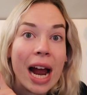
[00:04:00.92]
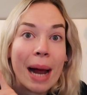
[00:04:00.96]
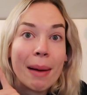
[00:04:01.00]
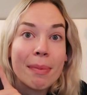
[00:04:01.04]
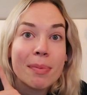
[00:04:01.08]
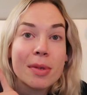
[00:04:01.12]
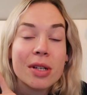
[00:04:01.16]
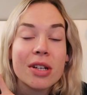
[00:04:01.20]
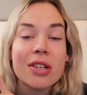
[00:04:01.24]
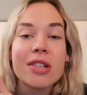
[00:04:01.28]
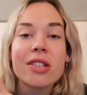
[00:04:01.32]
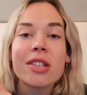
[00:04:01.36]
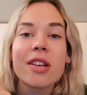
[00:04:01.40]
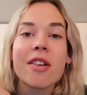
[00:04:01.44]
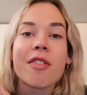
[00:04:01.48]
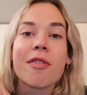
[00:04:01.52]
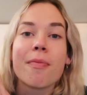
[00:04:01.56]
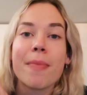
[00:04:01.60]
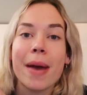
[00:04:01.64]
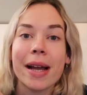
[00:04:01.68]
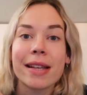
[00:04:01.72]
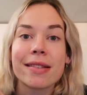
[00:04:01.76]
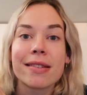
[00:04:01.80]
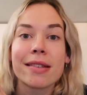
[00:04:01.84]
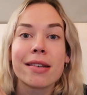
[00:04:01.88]
chapters of
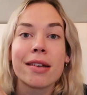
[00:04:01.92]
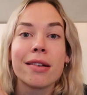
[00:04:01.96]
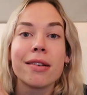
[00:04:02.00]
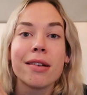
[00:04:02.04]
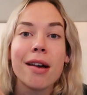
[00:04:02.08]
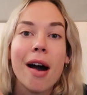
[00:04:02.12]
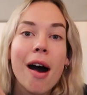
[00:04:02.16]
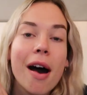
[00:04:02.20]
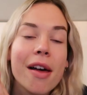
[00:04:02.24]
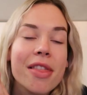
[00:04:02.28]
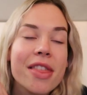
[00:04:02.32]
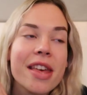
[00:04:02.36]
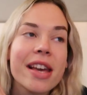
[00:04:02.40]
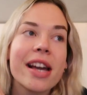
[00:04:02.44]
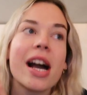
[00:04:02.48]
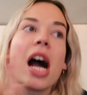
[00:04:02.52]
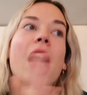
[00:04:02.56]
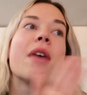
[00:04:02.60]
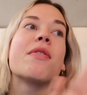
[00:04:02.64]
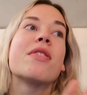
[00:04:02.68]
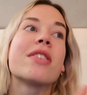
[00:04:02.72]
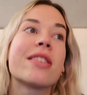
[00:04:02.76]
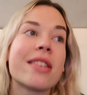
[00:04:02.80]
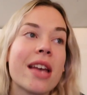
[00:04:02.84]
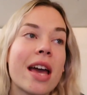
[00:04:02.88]
Mexican Gothic.
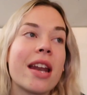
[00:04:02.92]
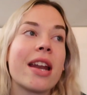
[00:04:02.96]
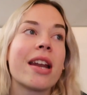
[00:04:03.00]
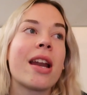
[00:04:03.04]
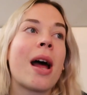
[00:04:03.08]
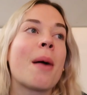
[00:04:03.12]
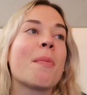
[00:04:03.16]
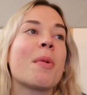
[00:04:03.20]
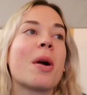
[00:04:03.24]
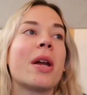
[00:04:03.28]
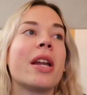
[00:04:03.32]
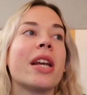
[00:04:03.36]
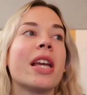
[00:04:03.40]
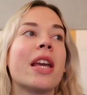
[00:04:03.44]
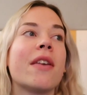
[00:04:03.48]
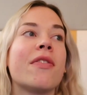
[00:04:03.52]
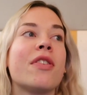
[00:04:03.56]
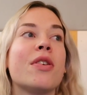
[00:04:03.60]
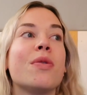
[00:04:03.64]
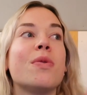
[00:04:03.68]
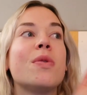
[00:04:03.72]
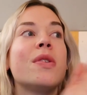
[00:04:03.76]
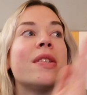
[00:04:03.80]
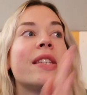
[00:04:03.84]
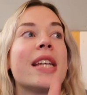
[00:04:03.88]
I've decided I'm gonna
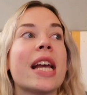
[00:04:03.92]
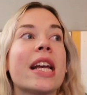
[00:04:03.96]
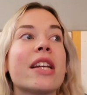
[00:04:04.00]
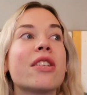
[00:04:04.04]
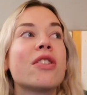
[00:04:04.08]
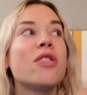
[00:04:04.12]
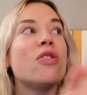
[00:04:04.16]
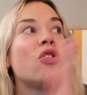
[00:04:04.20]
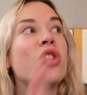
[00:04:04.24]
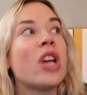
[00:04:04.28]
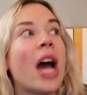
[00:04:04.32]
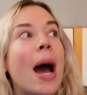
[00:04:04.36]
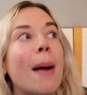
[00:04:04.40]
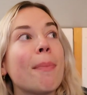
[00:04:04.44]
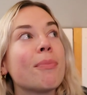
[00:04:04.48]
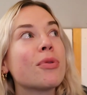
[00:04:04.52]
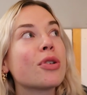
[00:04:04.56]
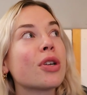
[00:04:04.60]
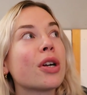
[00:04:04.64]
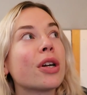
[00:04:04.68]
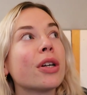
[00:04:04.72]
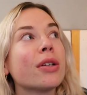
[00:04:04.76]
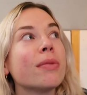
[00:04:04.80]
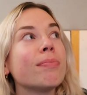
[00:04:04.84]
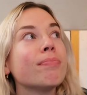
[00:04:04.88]
give you six
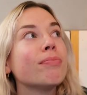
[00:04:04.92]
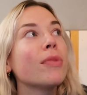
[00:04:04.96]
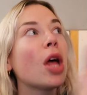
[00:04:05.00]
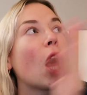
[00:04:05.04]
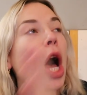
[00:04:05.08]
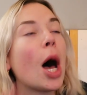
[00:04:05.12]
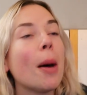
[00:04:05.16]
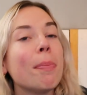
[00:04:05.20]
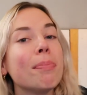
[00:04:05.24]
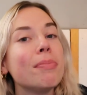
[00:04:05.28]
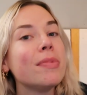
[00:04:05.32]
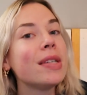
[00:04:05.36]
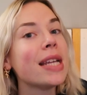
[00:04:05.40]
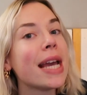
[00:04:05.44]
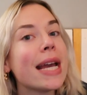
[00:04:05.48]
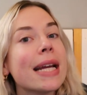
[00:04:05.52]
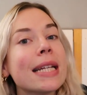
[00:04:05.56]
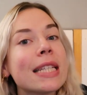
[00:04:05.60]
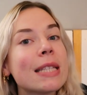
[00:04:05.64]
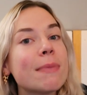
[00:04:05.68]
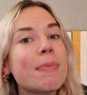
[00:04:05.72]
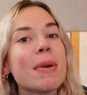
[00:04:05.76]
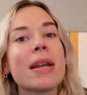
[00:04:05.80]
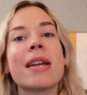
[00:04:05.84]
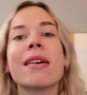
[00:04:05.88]
chapter
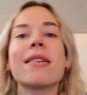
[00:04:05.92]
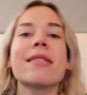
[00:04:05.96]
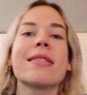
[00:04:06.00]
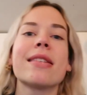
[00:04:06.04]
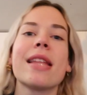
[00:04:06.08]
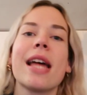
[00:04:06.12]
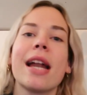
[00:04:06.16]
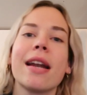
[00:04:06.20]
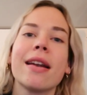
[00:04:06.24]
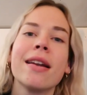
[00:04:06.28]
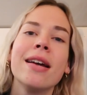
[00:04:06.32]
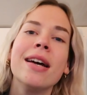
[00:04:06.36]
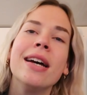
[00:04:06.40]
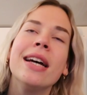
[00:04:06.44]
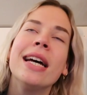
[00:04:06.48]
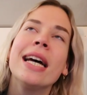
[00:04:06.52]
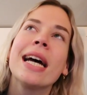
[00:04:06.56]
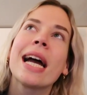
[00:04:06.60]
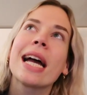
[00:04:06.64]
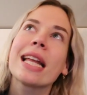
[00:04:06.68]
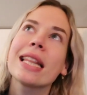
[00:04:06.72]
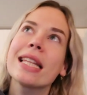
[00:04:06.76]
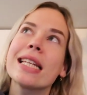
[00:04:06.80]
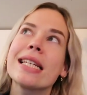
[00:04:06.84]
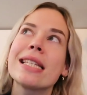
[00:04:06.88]
updates because then
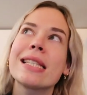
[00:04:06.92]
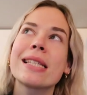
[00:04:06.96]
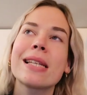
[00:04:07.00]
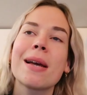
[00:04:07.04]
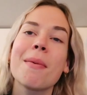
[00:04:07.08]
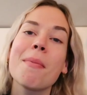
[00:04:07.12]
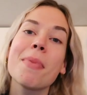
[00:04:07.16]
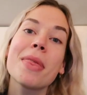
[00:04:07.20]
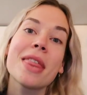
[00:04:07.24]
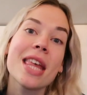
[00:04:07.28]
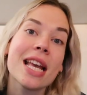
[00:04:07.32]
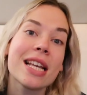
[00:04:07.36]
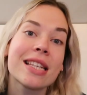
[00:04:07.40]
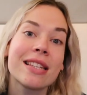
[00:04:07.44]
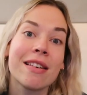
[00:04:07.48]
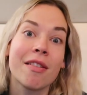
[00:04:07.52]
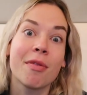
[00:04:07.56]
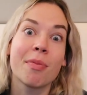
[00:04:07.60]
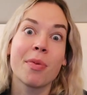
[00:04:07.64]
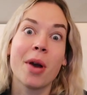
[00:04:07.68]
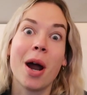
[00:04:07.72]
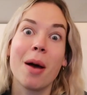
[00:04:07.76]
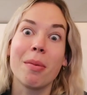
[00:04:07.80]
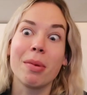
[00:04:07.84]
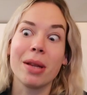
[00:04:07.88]
at least some things
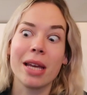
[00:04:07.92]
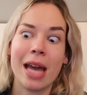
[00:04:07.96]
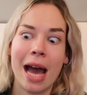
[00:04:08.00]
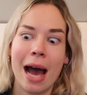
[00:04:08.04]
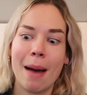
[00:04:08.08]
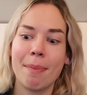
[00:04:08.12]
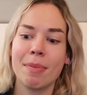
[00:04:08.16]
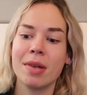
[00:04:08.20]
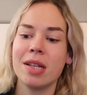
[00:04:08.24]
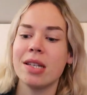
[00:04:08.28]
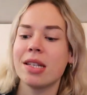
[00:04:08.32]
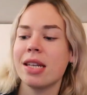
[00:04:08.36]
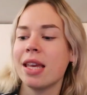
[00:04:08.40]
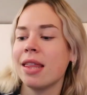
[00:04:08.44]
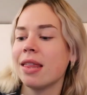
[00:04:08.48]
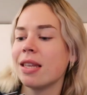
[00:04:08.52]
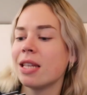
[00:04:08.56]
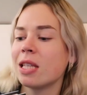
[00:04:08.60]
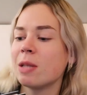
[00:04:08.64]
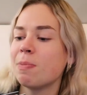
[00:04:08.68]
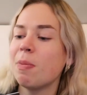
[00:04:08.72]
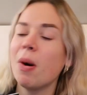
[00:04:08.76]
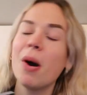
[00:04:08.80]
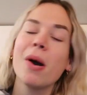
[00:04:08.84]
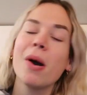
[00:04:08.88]
have probably happened in this